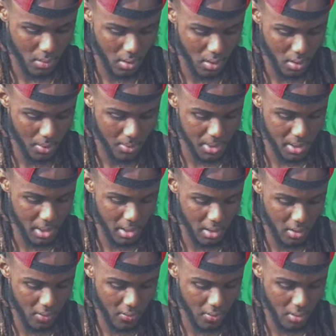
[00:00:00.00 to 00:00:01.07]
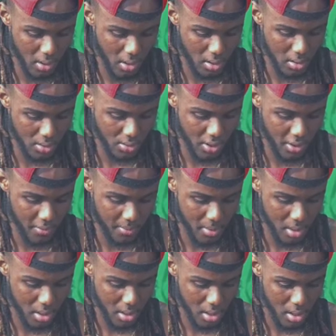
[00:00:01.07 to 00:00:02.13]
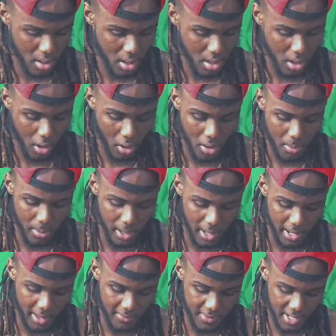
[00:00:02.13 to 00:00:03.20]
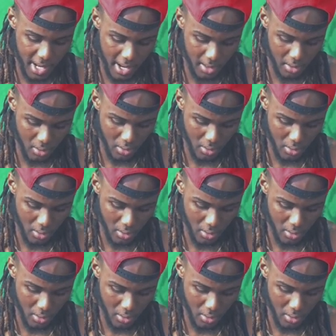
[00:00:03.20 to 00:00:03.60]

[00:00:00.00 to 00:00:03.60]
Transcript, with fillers: Number ten overall in the draft pick. Oh, he played left tackle.